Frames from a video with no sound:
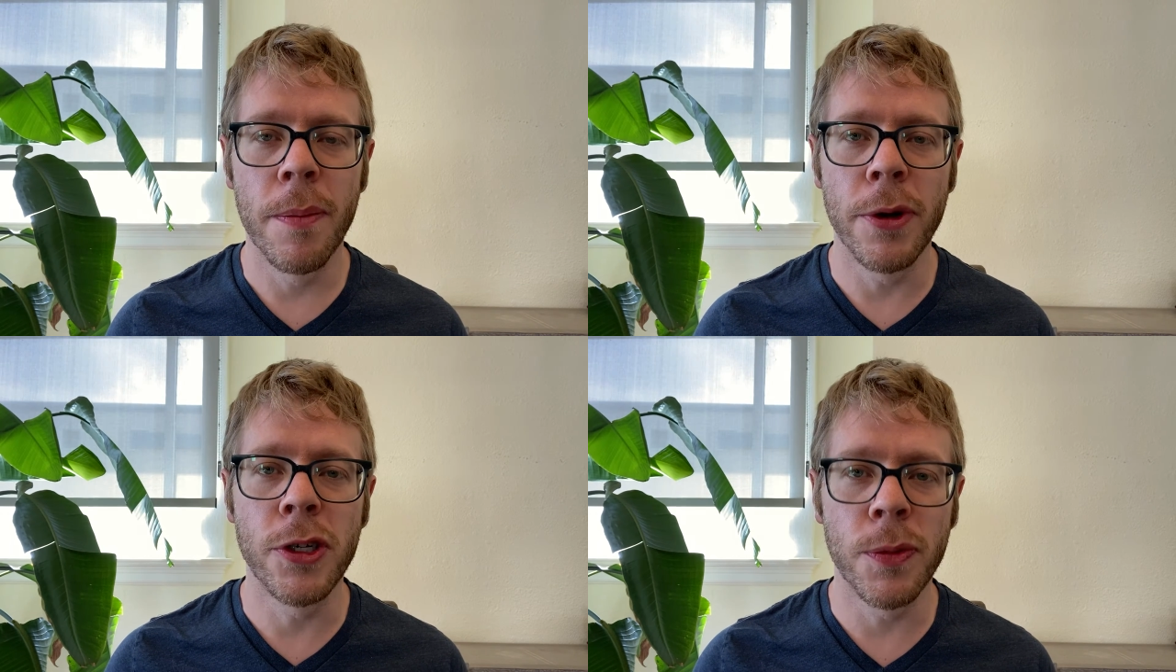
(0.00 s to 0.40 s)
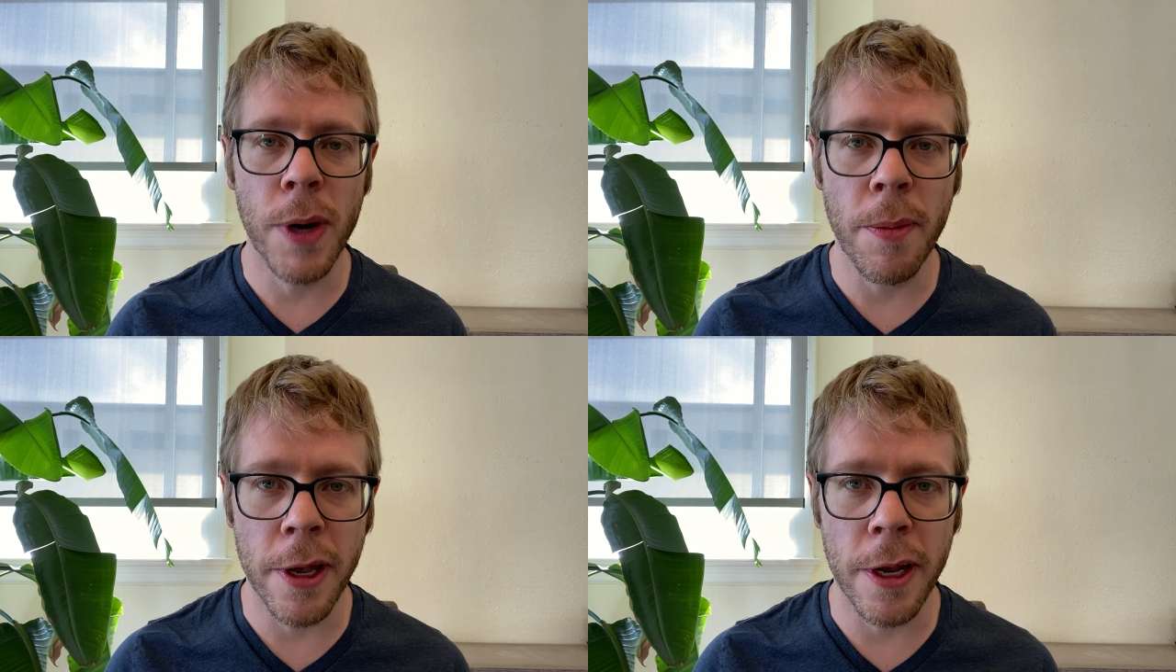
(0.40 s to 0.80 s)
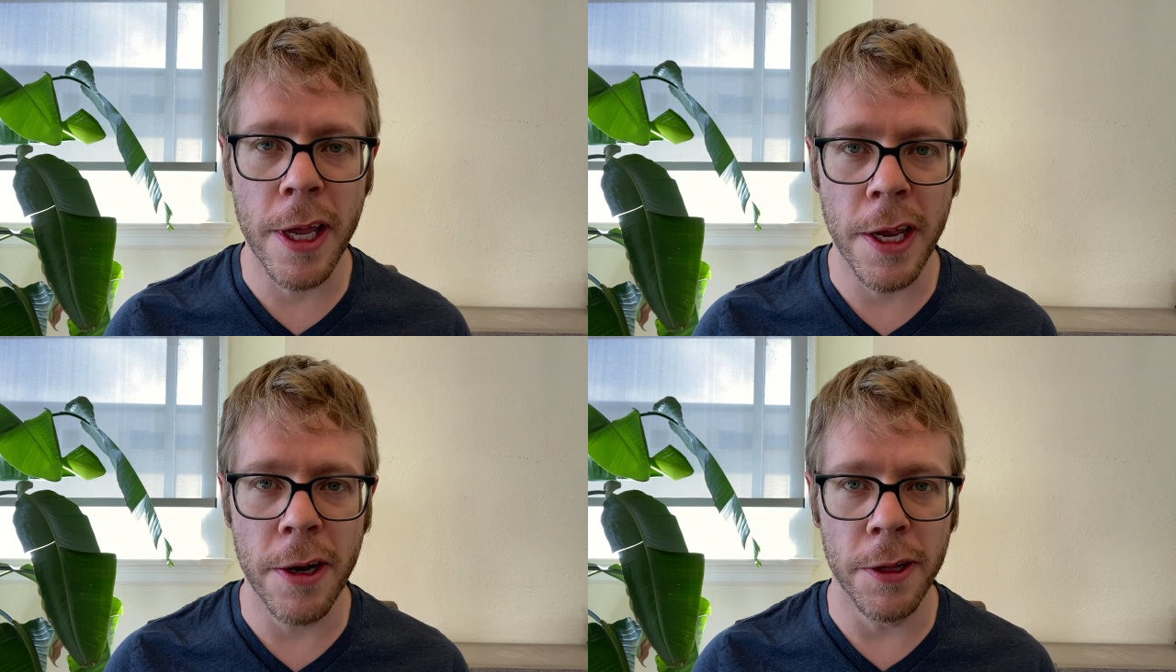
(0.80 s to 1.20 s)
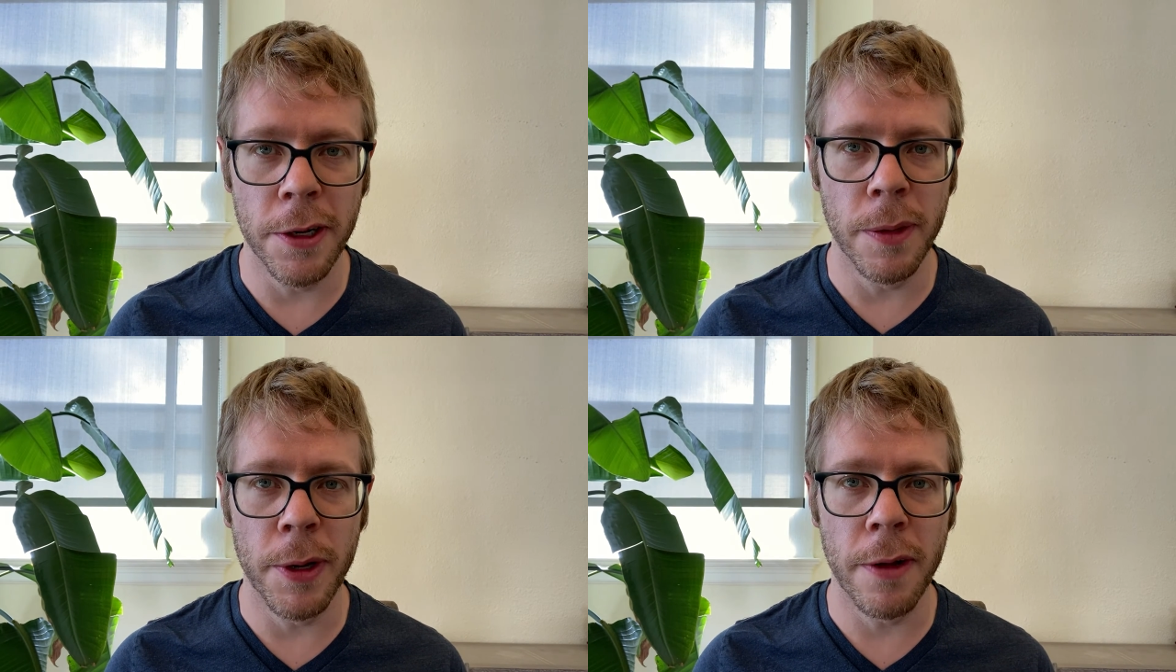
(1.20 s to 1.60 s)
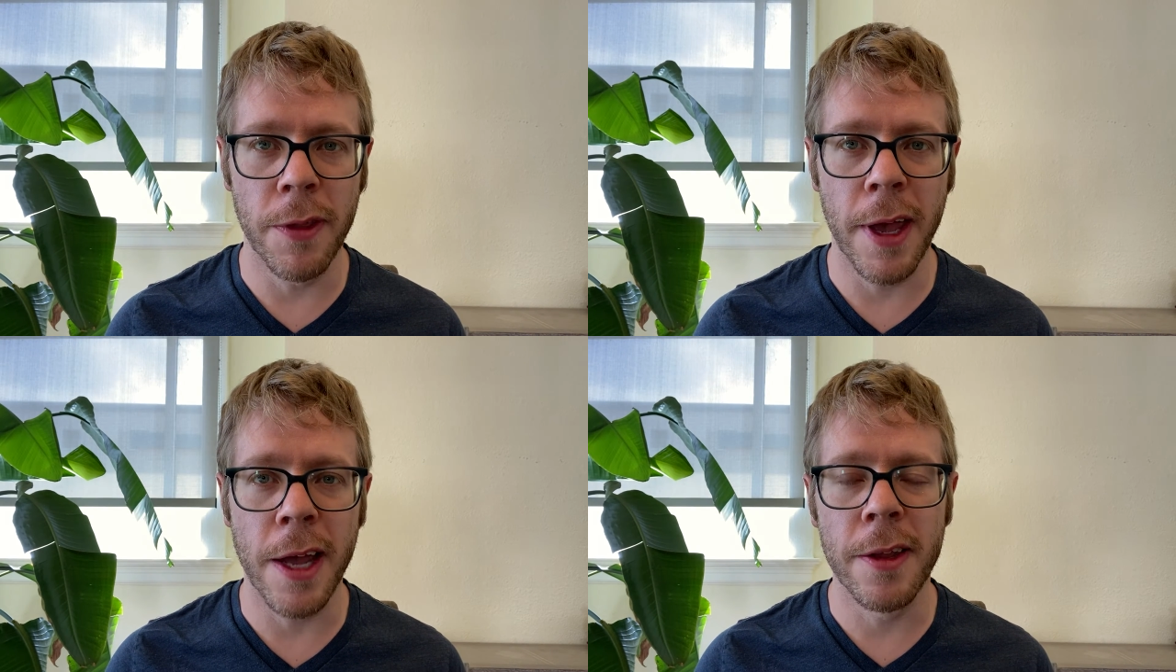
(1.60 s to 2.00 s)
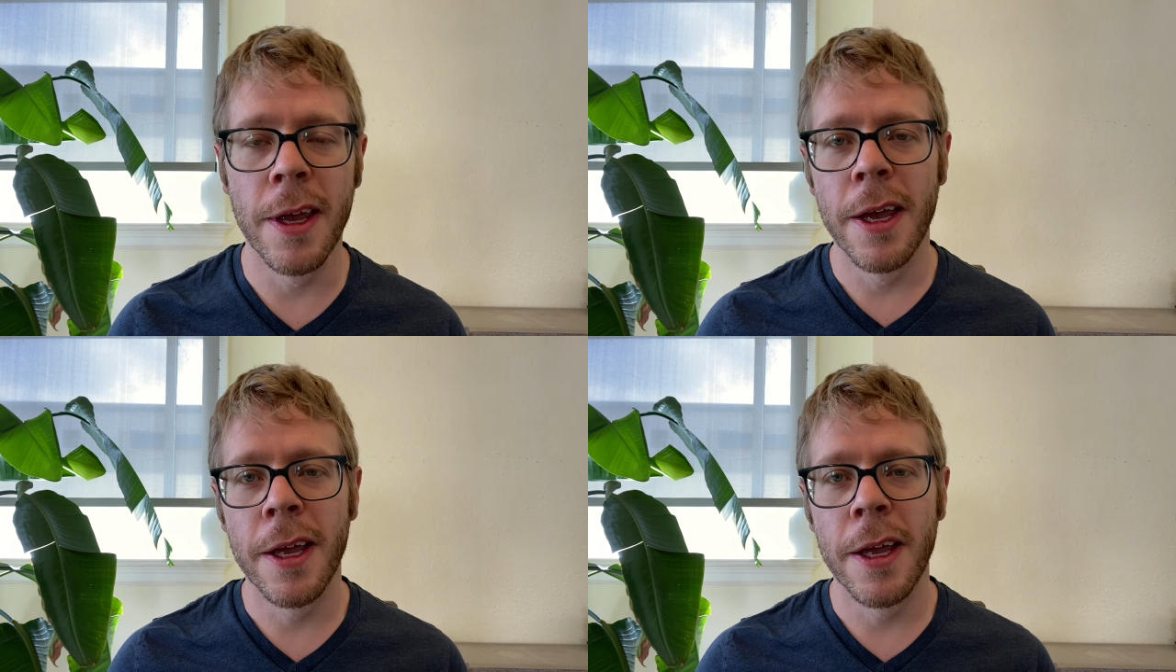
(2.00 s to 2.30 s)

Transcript: but you're probably going to hear a little bit of that.